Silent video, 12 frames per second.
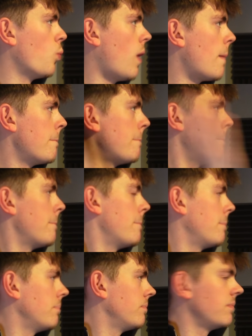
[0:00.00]
1.
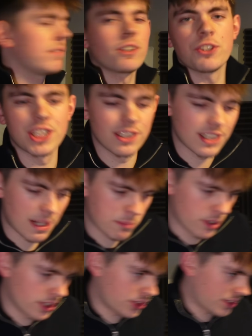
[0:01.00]
You've got to sync the
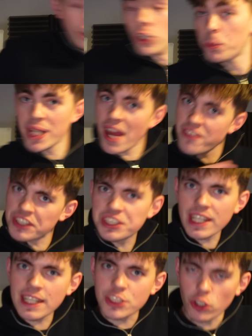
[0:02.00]
cameras. All behind the
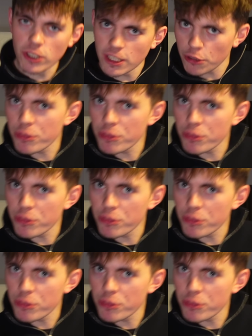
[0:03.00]
scenes, all little